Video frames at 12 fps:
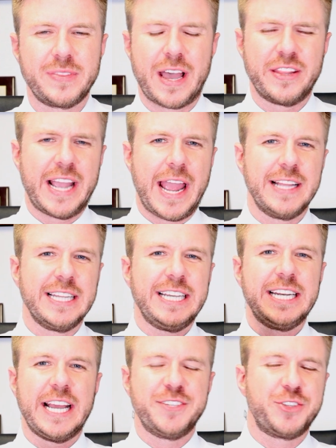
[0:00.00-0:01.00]
Now, the
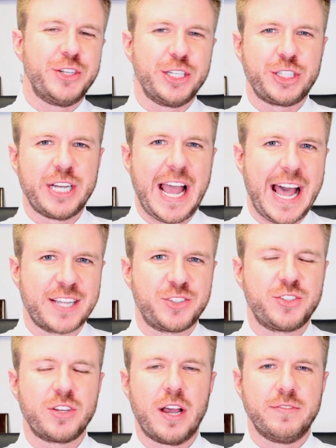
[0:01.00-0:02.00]
Alien and Sedition
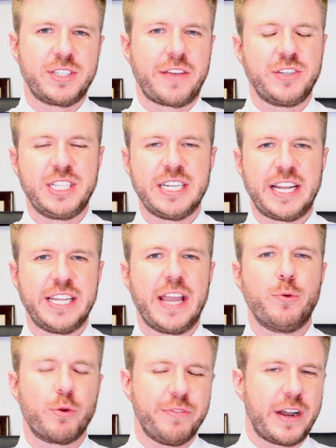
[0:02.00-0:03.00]
Acts of
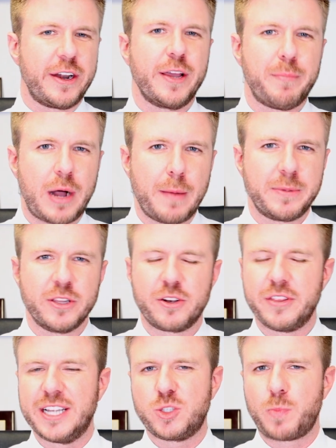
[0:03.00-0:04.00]
1798 were very
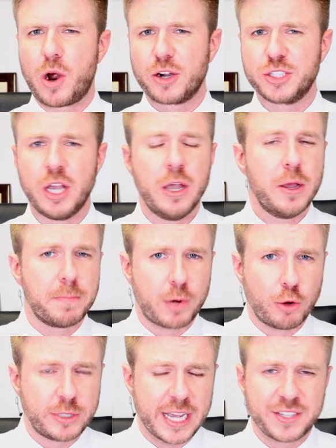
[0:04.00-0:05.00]
unpopular. They sparked
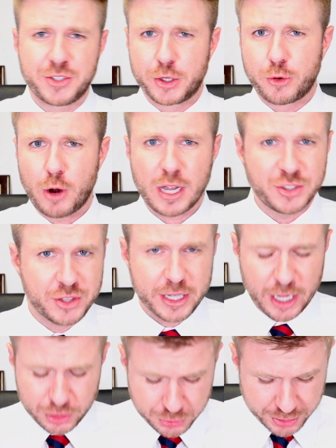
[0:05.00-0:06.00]
protests across the
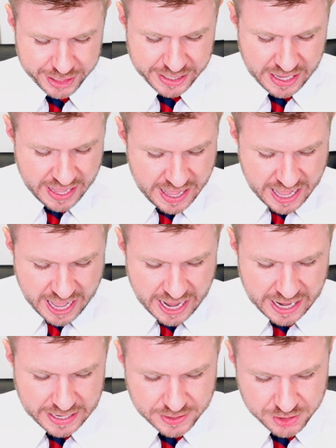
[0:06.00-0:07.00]
country,
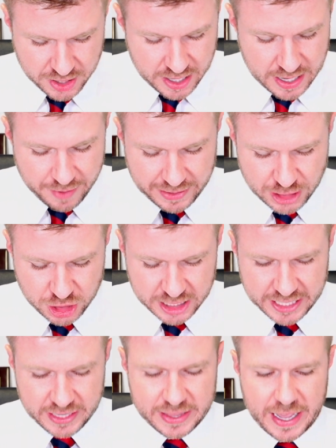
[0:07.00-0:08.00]
and
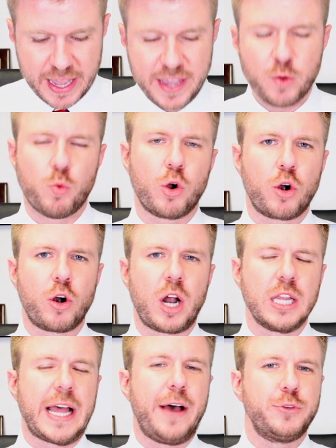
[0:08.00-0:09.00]
eventually they were
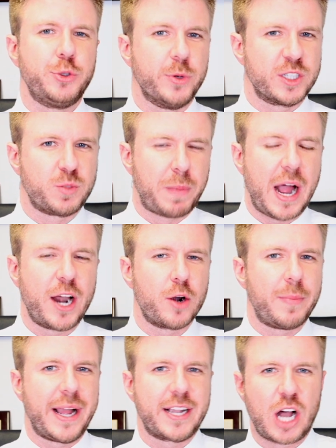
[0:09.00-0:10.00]
allowed to expire
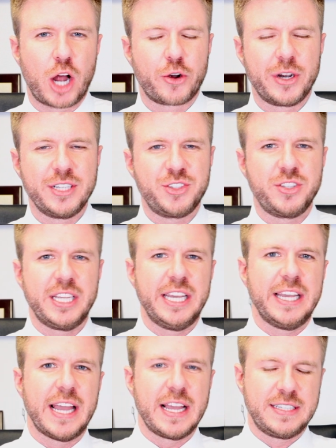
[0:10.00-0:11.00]
by Congress.
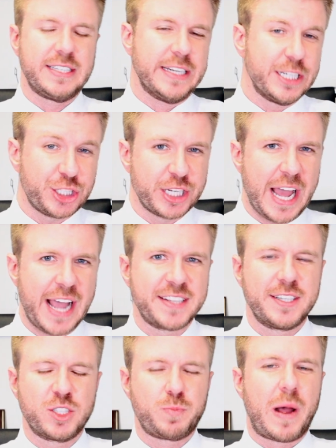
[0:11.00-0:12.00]
The Sedition
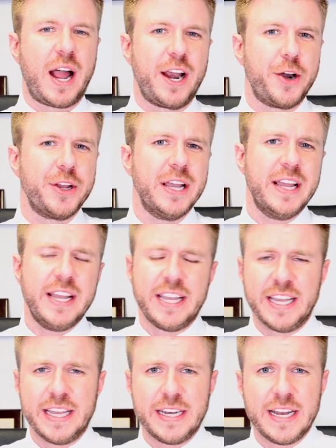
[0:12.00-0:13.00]
Act expired
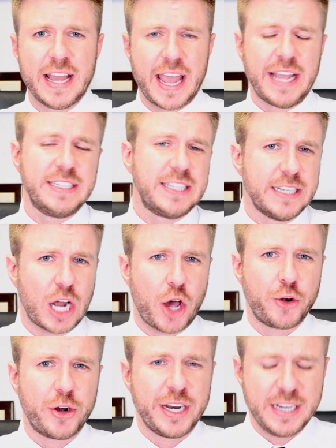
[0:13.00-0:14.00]
in
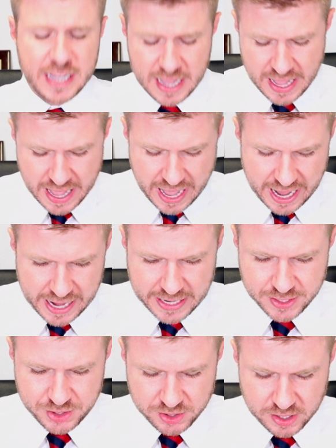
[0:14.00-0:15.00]
1800,
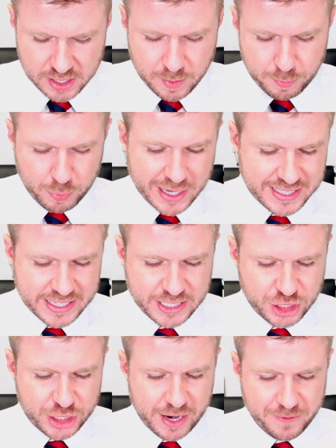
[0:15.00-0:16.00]
and
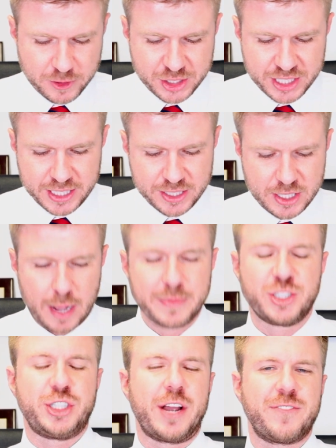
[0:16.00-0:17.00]
President Jefferson,
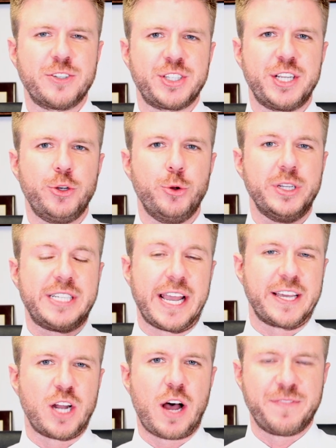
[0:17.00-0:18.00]
Thomas Jefferson, who had
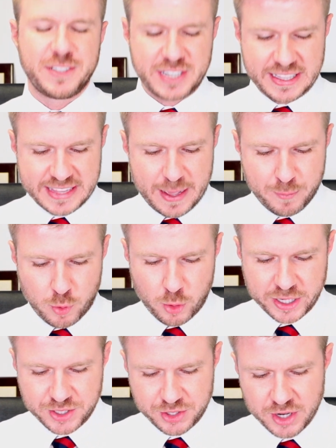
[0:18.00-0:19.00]
taken office at that
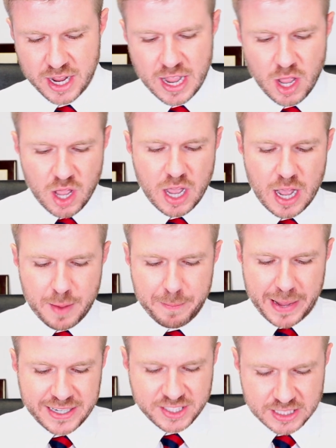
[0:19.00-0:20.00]
point,
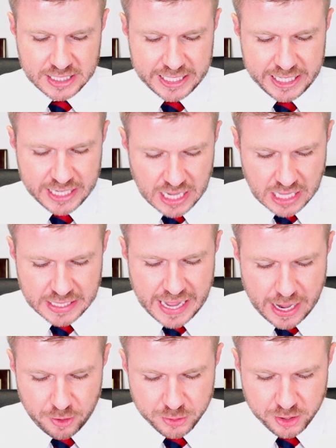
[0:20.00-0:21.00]
basically
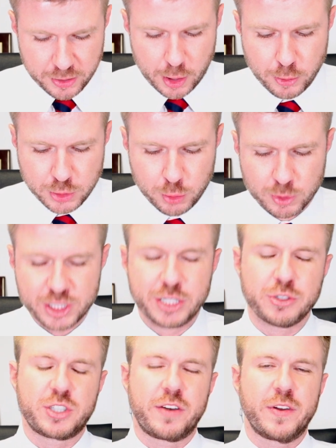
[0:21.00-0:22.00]
allowed those who were
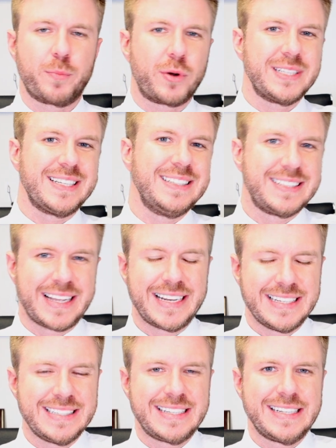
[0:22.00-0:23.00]
still serving prison
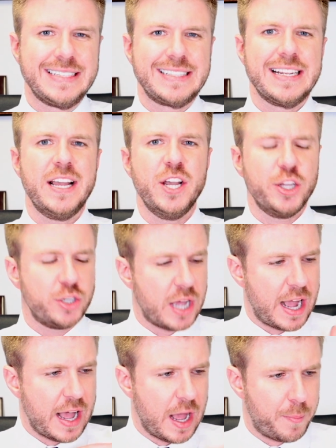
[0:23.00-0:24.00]
sentences
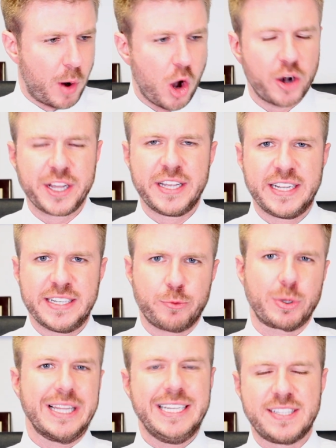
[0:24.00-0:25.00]
a pardon
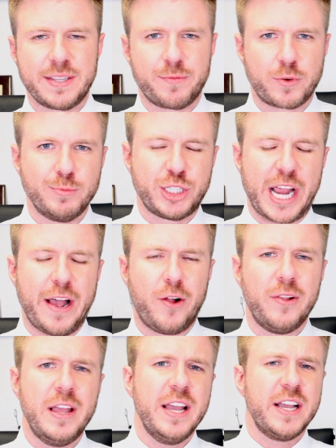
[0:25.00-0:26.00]
and released them from
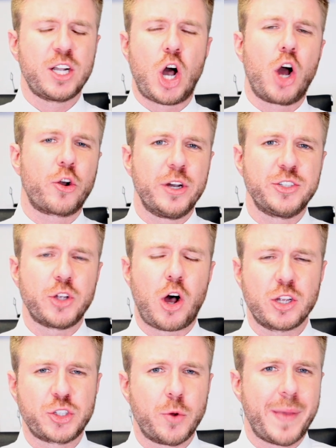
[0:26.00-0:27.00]
jail. Congress
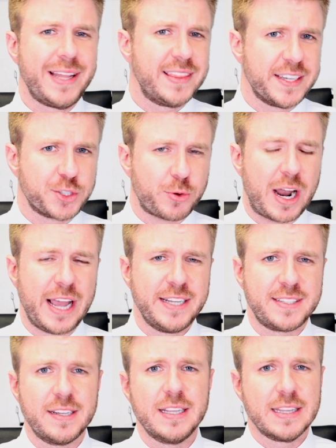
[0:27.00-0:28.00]
also made things
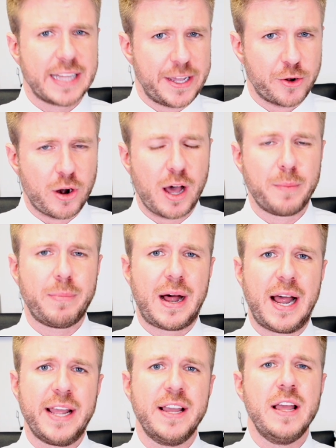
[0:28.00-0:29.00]
right later on
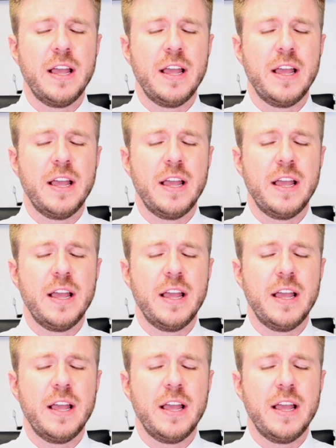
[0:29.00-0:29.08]
by